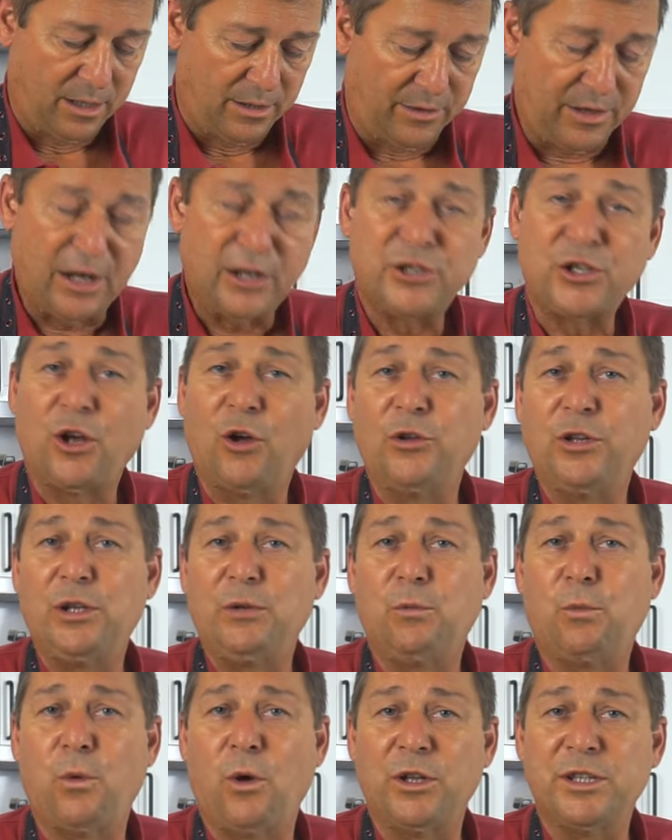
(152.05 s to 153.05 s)
There's only
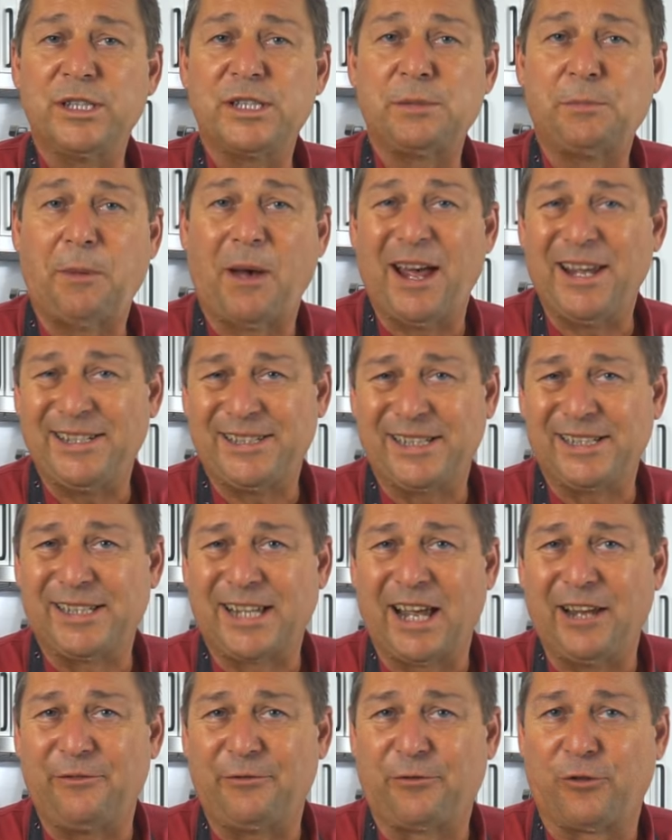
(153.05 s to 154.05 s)
one spice
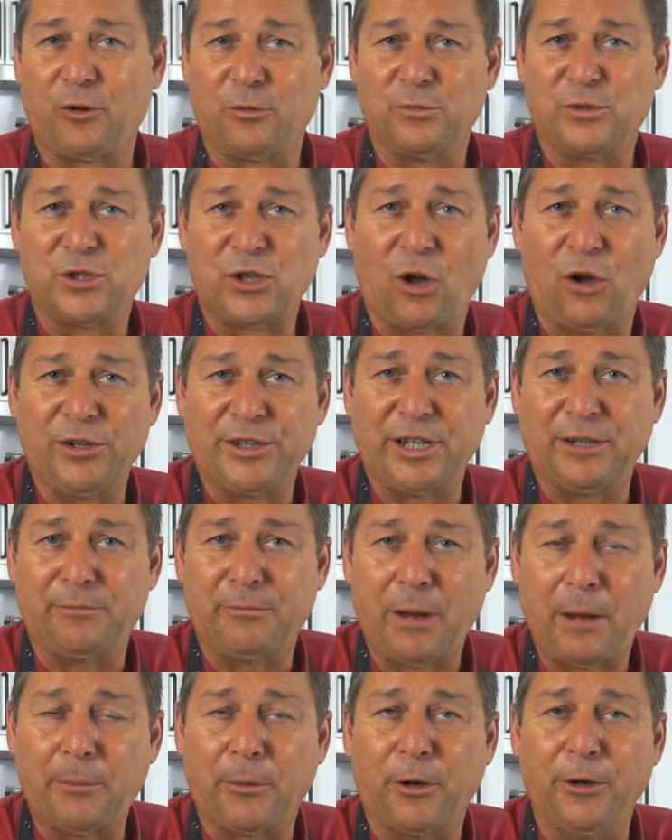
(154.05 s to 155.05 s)
aside from salt and
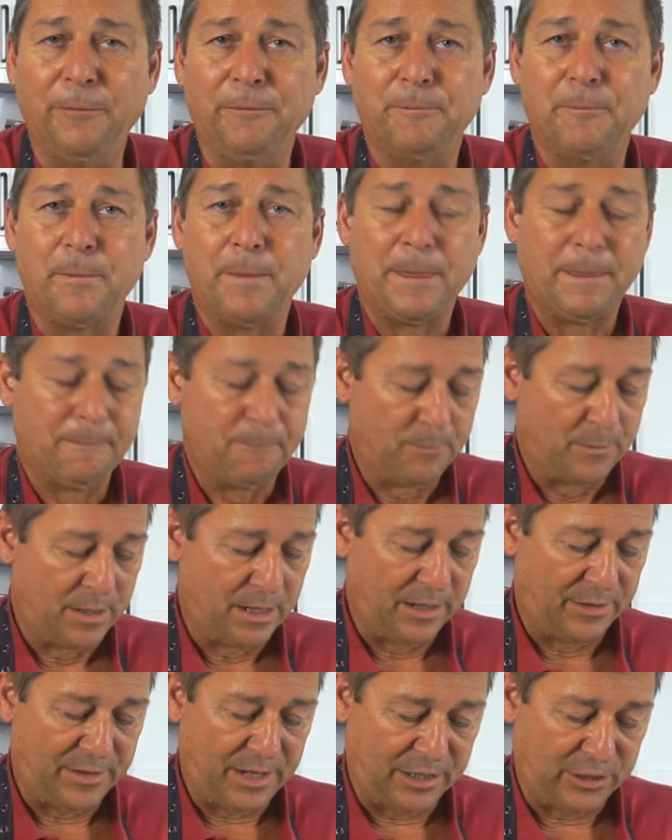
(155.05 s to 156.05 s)
pepper
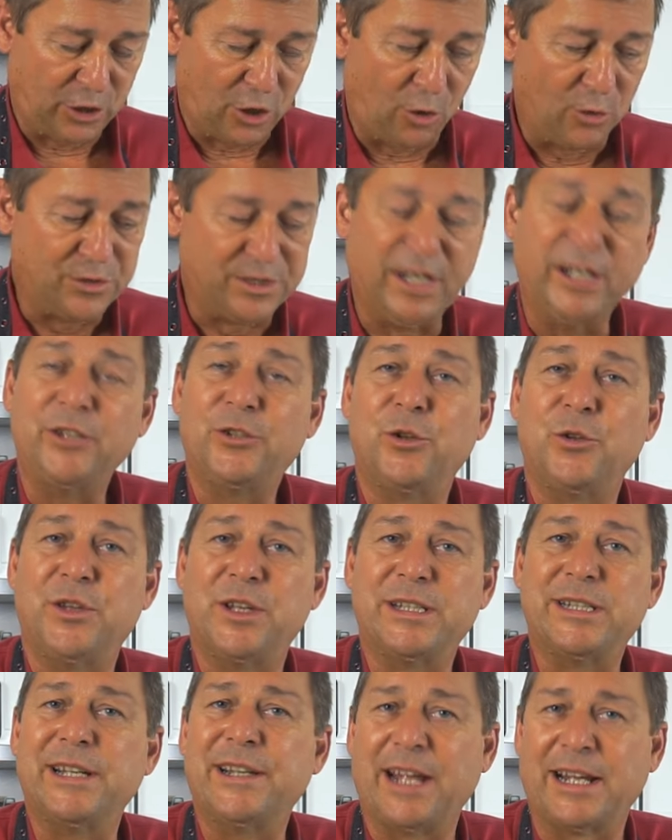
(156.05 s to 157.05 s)
that goes into
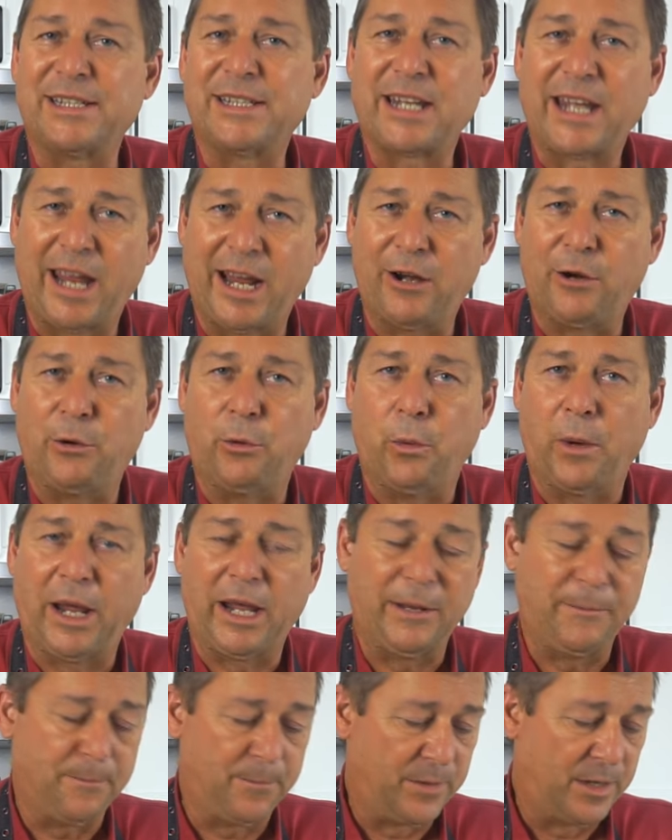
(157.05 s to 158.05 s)
this, and that's
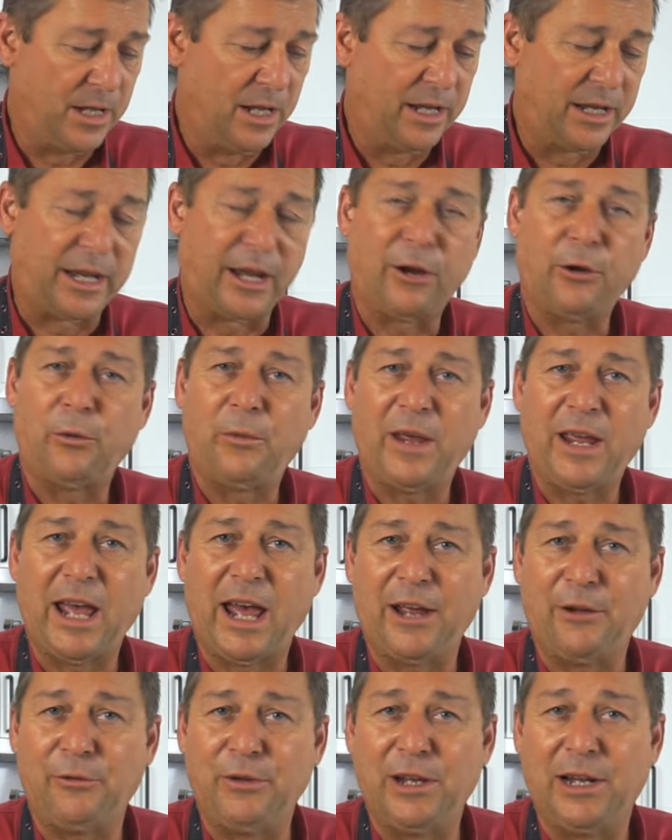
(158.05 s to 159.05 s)
caraway. Caraway,
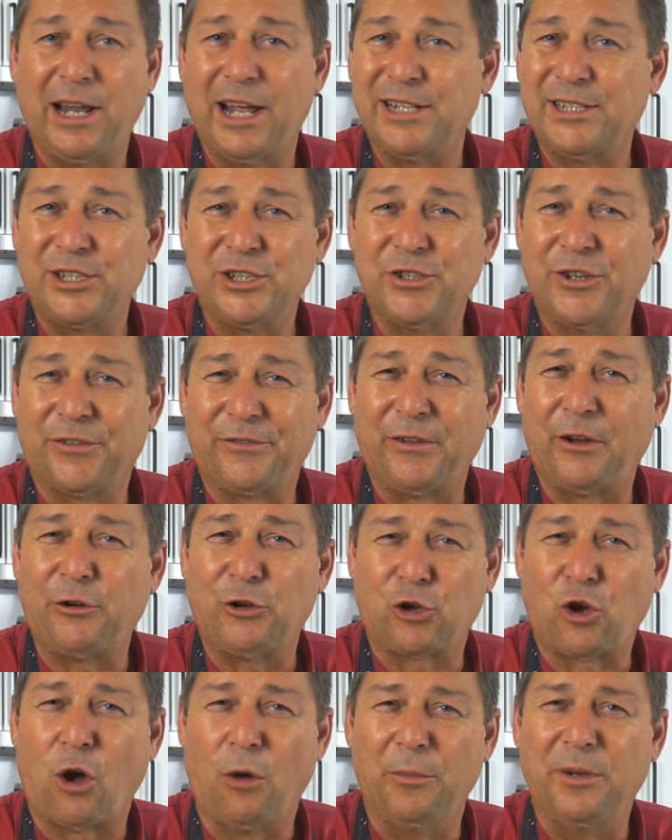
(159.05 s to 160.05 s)
I realize, is not very
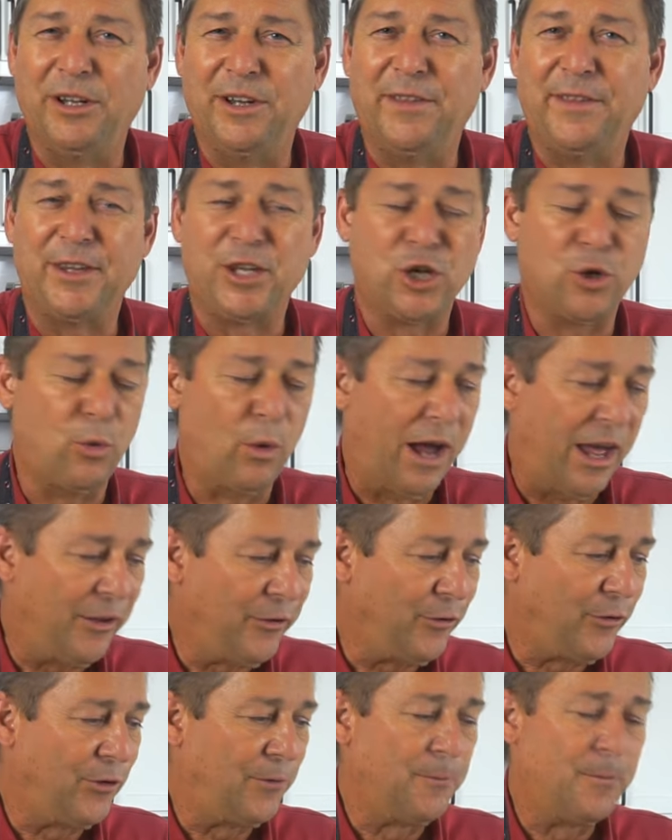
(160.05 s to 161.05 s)
common in the
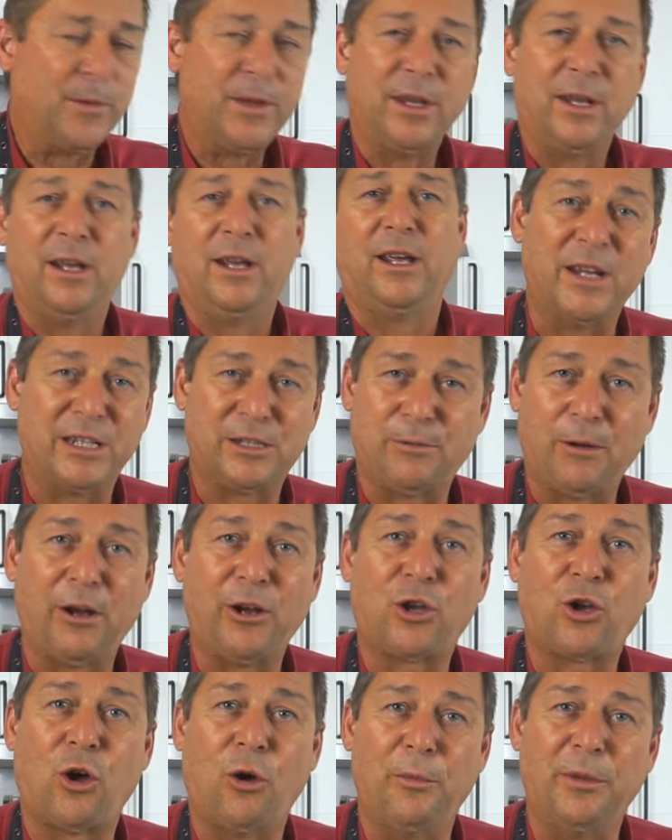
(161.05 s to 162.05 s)
US. It's
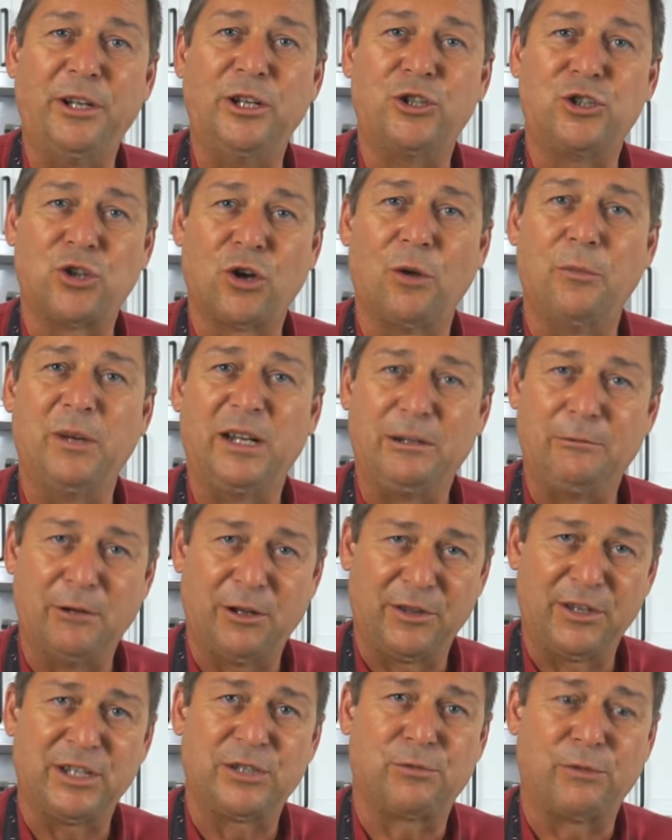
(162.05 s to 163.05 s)
very common in Germany, where
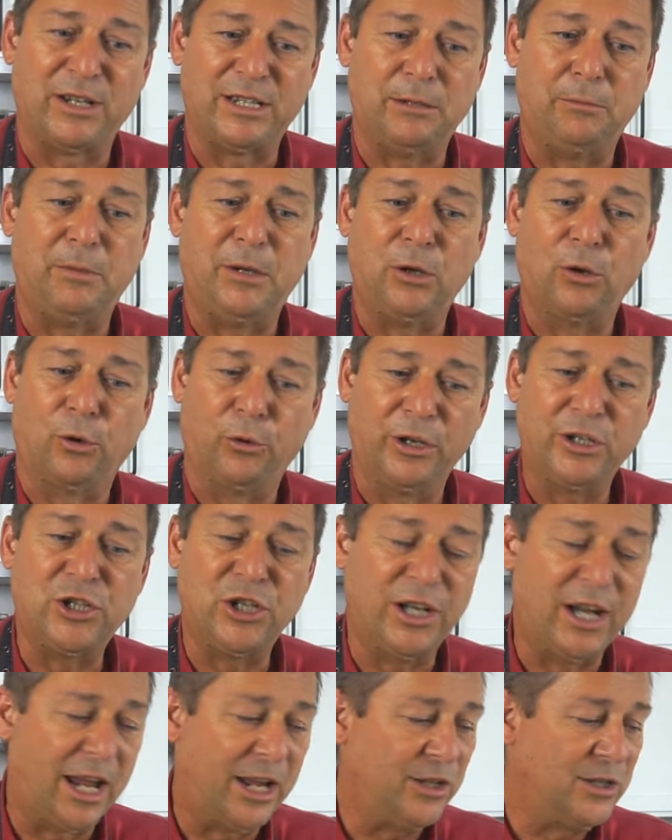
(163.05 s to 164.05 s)
this recipe
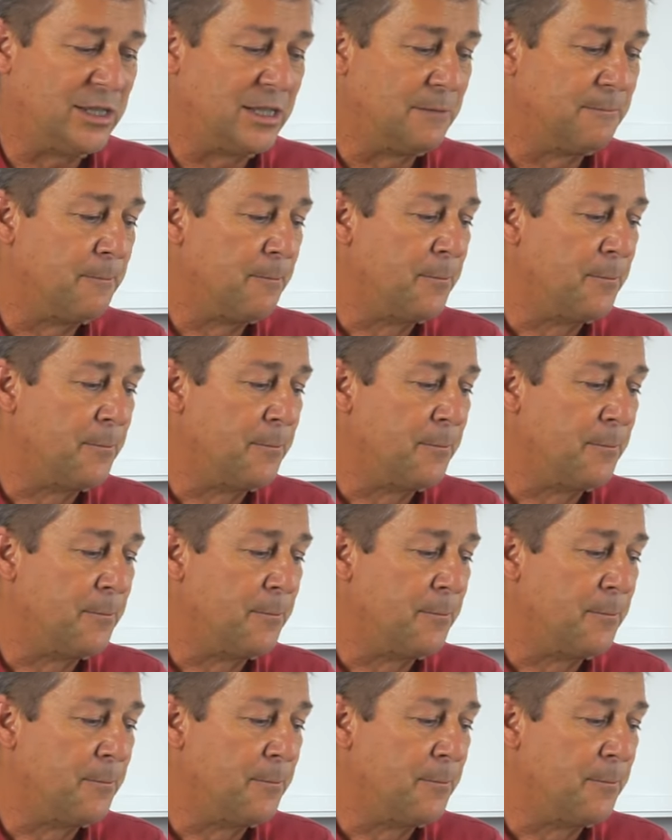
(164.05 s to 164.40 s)
originates.